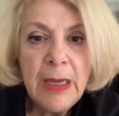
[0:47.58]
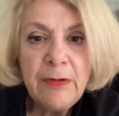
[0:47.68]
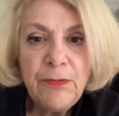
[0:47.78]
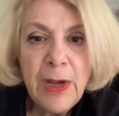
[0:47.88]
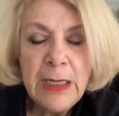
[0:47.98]

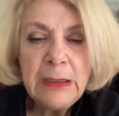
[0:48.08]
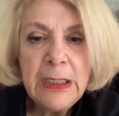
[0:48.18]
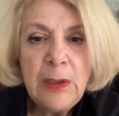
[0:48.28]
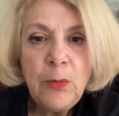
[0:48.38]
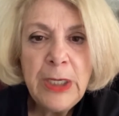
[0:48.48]
And
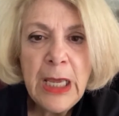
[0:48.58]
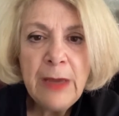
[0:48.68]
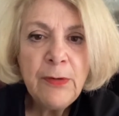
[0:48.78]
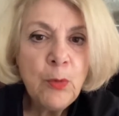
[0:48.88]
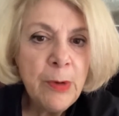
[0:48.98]
finally, we
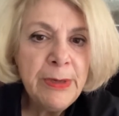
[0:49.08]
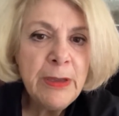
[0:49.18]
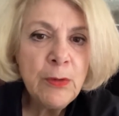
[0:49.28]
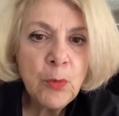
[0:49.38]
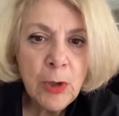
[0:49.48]
have a Women
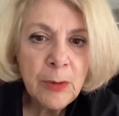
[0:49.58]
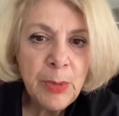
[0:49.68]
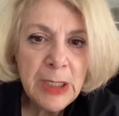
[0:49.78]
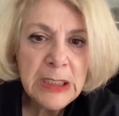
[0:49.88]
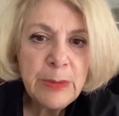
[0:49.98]
in the
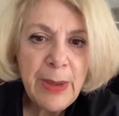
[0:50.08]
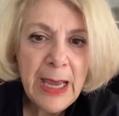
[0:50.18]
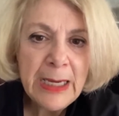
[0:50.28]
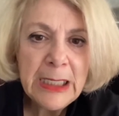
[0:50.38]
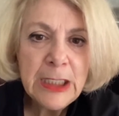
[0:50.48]
Workplace
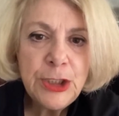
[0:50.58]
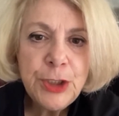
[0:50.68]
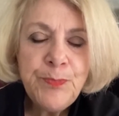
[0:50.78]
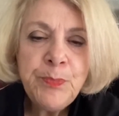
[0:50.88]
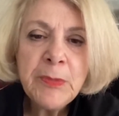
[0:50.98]

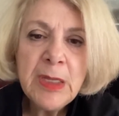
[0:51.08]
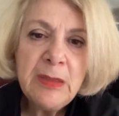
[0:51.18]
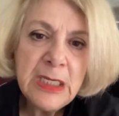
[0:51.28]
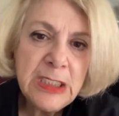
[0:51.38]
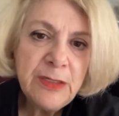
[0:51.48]
package
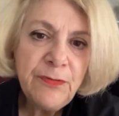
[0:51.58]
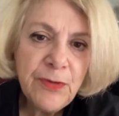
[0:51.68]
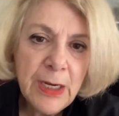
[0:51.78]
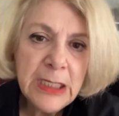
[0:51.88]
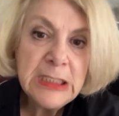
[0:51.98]
that
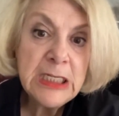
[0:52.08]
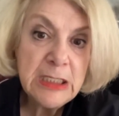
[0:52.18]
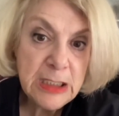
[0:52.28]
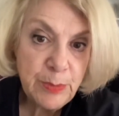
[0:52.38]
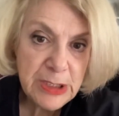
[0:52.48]
defines
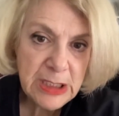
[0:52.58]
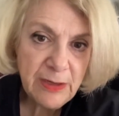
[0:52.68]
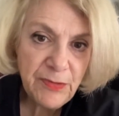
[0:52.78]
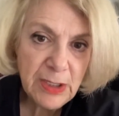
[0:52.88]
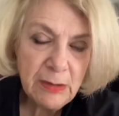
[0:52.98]

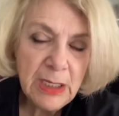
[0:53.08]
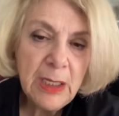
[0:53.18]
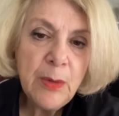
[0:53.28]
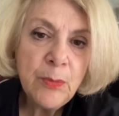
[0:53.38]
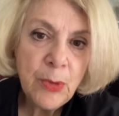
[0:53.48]

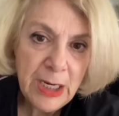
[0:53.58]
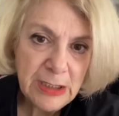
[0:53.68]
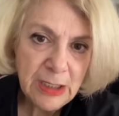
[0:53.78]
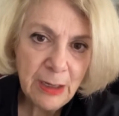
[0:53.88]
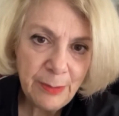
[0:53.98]
specifically break
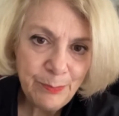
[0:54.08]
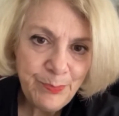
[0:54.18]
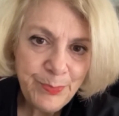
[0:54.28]
time.